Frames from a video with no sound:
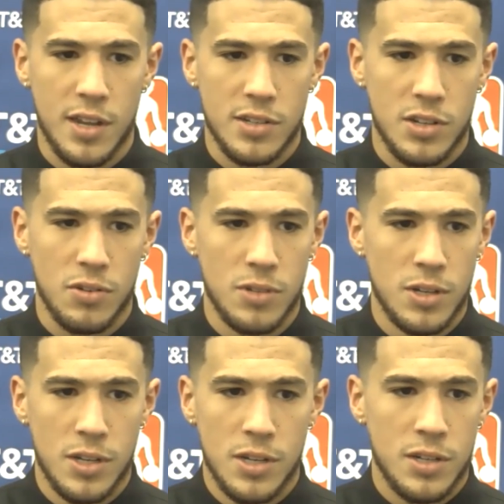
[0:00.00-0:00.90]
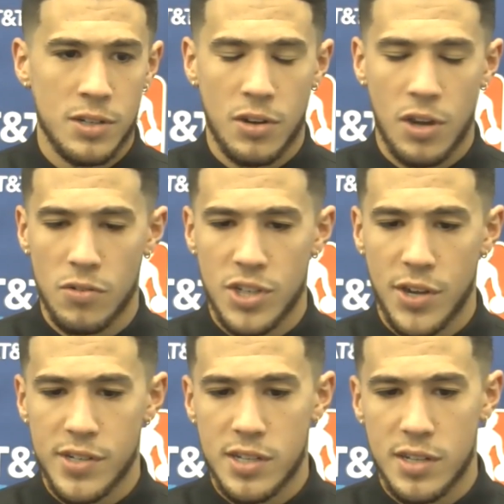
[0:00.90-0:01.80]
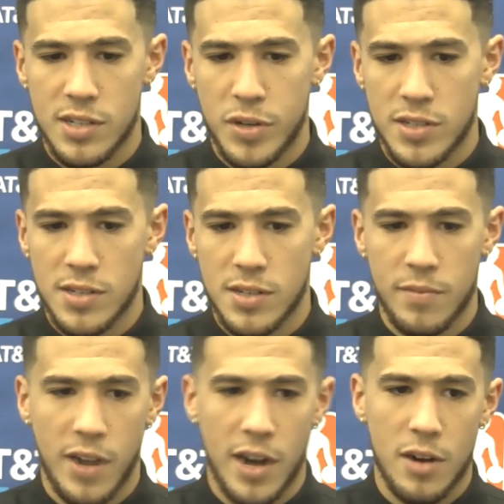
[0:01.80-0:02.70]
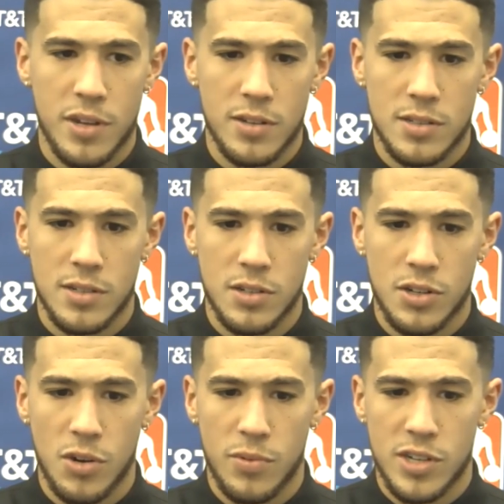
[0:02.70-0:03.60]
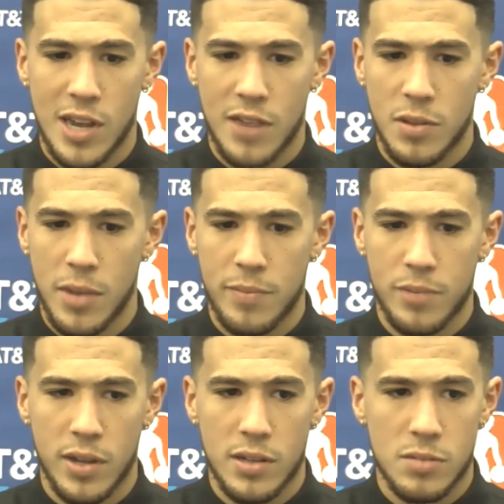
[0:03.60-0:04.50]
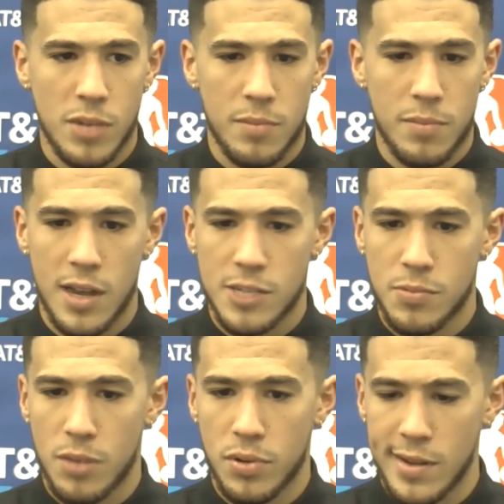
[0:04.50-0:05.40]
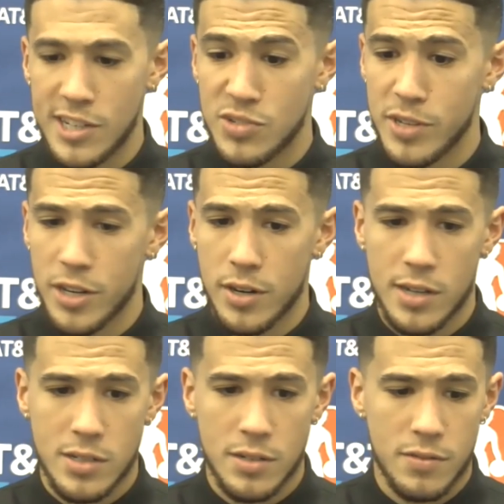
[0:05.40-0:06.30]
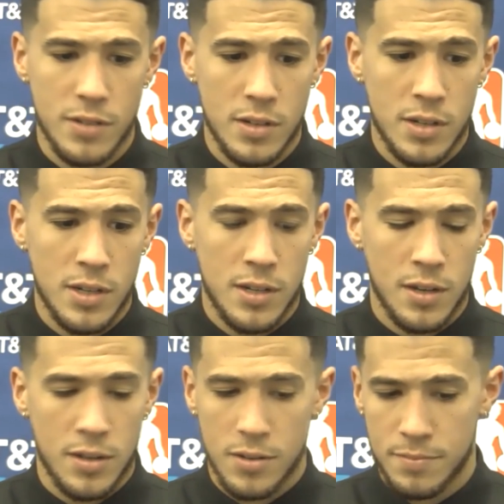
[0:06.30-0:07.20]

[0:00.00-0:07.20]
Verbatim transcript: So, you know, coach always says he puts us in environments, and, you know, we just have to make plays, make basketball plays, be aggressive, um,